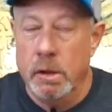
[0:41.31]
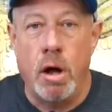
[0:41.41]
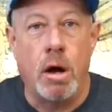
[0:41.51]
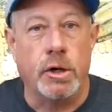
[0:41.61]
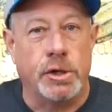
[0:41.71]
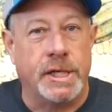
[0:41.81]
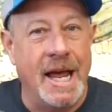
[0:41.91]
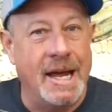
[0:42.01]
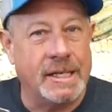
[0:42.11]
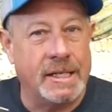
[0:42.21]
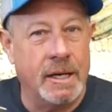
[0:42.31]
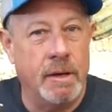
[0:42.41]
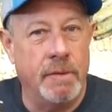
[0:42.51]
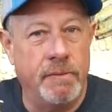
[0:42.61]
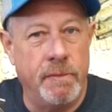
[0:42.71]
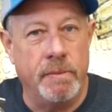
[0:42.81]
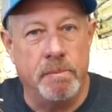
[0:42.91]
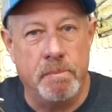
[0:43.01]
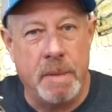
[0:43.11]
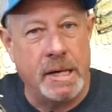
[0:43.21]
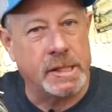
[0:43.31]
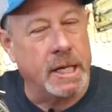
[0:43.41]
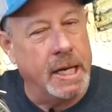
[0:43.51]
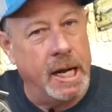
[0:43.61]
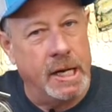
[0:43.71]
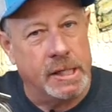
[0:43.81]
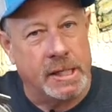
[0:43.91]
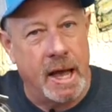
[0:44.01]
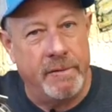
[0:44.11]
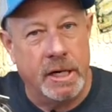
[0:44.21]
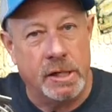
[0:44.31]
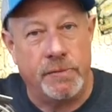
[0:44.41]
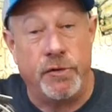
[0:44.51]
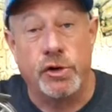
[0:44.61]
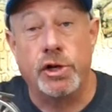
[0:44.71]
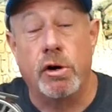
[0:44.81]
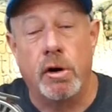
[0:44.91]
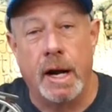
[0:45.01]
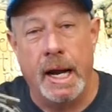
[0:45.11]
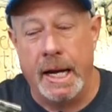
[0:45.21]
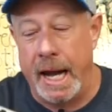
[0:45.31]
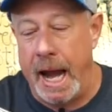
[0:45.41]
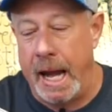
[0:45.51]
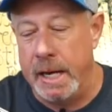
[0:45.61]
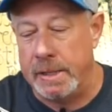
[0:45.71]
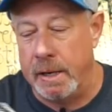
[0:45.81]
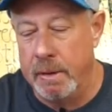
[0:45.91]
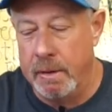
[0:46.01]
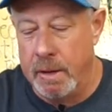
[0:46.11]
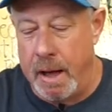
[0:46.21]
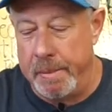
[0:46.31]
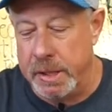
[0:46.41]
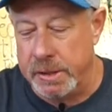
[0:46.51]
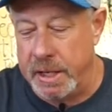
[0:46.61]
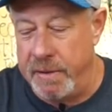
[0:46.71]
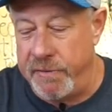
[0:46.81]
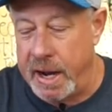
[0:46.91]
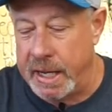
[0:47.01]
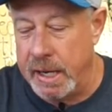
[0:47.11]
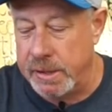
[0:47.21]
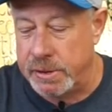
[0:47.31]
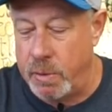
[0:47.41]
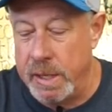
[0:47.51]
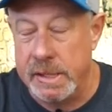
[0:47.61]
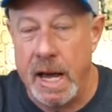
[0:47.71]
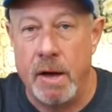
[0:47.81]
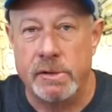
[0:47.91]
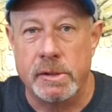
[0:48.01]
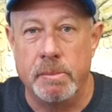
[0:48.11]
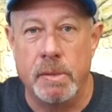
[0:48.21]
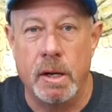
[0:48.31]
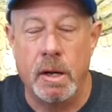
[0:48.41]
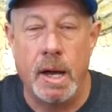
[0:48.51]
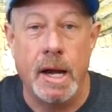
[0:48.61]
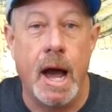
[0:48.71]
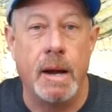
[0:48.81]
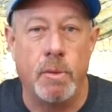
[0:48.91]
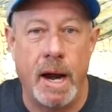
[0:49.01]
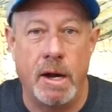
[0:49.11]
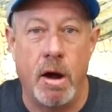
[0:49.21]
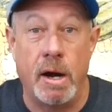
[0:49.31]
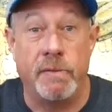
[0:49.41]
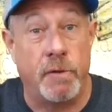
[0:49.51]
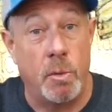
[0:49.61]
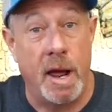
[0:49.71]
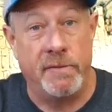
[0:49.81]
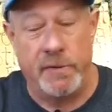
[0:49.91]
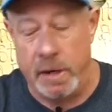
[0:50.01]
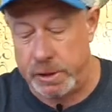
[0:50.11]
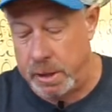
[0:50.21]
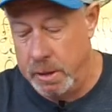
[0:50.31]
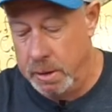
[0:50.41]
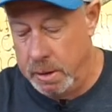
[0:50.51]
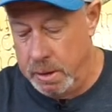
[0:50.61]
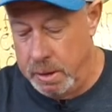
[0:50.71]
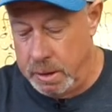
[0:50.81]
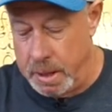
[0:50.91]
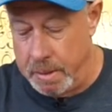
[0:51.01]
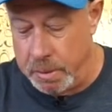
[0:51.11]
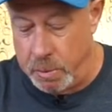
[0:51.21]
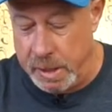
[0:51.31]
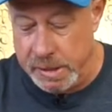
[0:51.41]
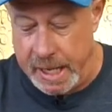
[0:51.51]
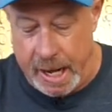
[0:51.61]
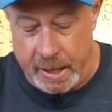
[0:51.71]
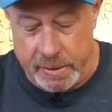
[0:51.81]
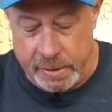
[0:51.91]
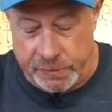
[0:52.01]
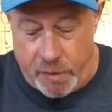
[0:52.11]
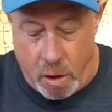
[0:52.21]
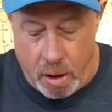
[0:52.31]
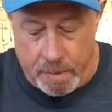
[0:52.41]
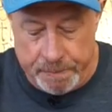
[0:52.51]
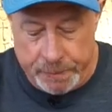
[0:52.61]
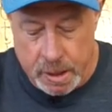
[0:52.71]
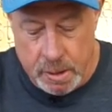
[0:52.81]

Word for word: longer six, basically any seven and for sure any eight. I'm gonna see if I can't squeeze out some a nine weight on it for redfish come Louisiana this fall.